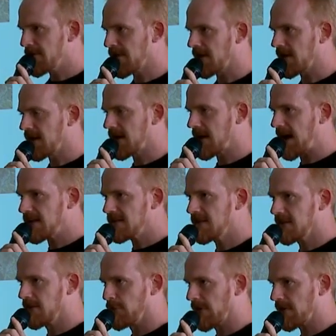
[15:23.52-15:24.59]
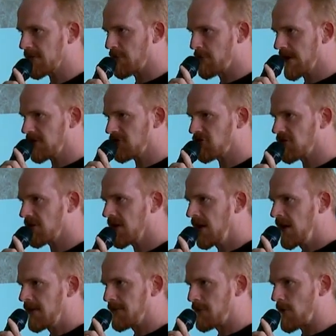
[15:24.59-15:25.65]
is a cutting
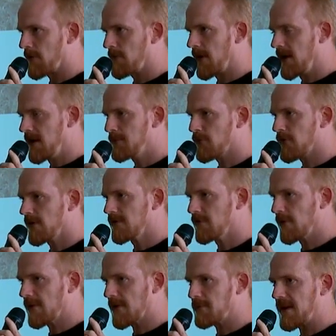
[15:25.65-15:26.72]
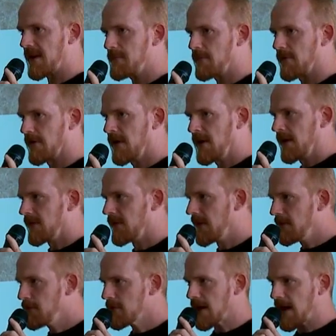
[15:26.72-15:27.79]
restriction from April to September.
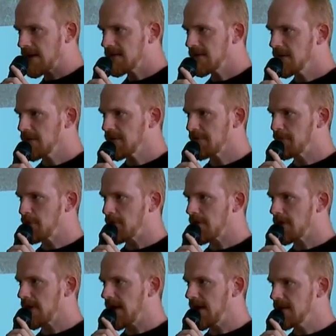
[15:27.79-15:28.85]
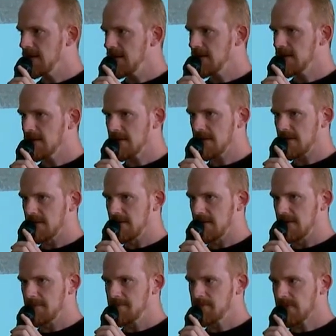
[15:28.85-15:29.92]
No cuttings for any
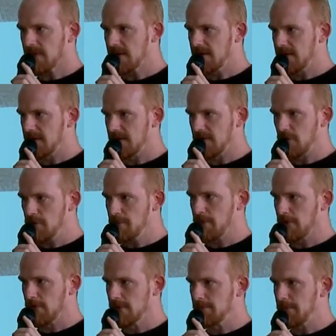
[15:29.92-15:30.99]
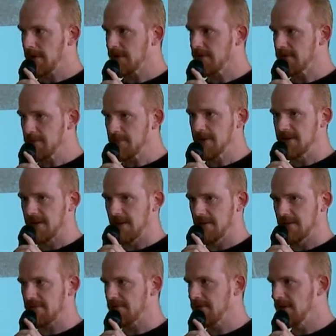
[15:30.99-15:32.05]
Öpool
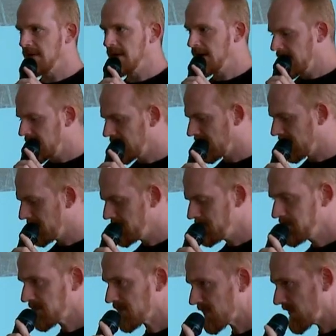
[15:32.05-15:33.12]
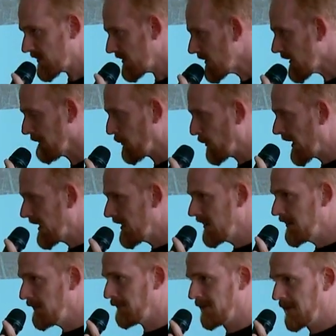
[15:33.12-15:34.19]
precipitants, for
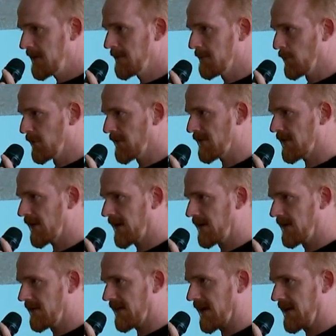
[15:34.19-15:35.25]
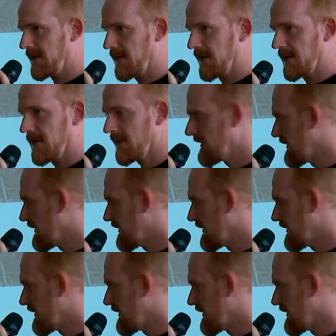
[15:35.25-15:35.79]
any field woods and any